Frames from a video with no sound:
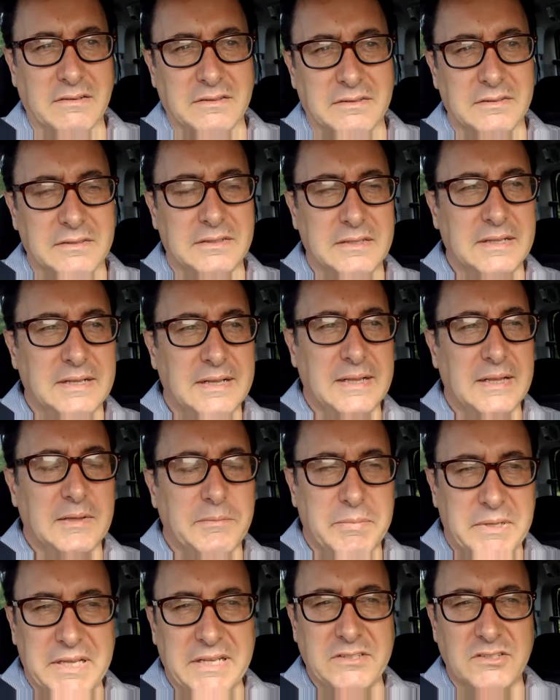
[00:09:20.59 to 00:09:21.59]
But that's not
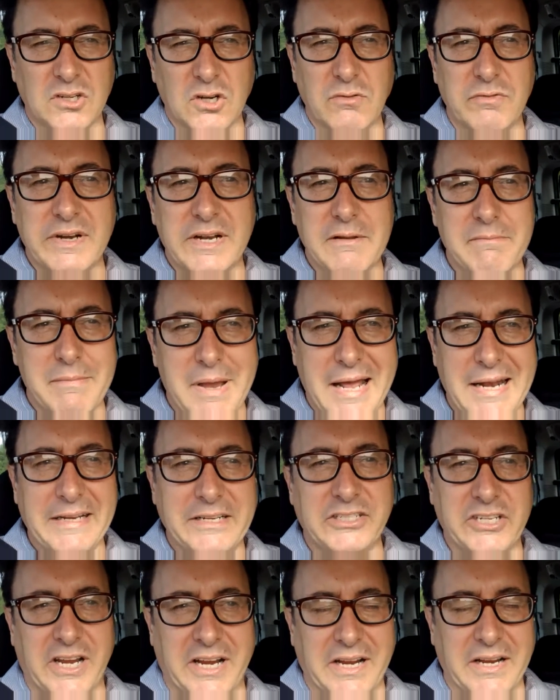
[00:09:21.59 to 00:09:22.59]
really
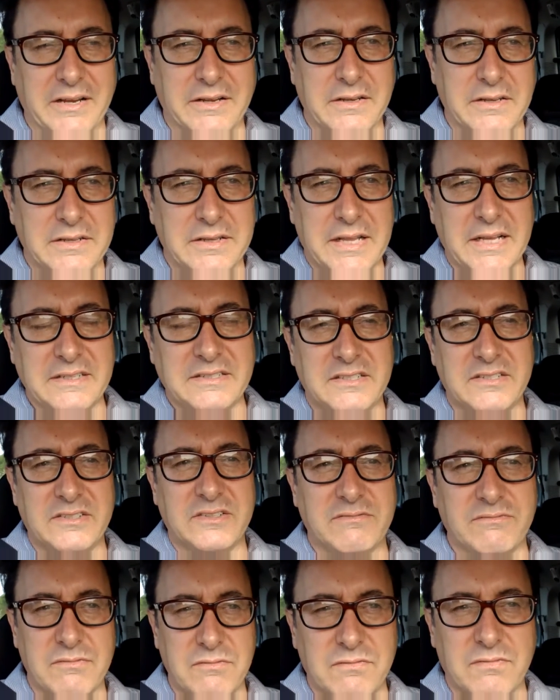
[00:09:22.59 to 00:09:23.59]
managing. That's
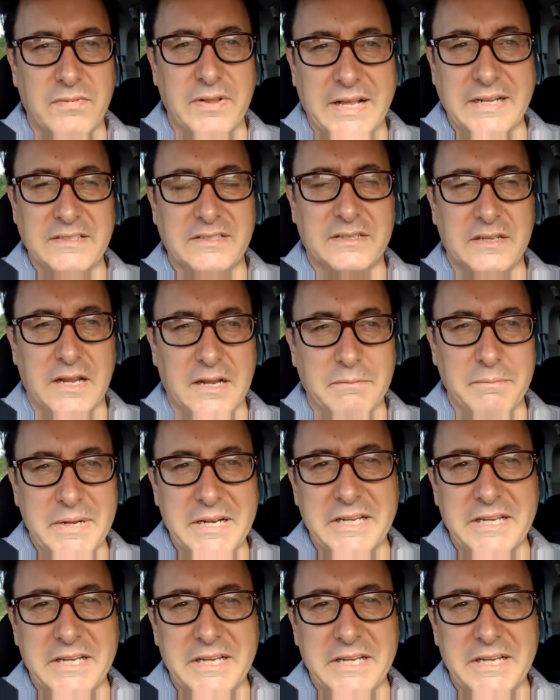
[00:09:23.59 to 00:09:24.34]
that's administering.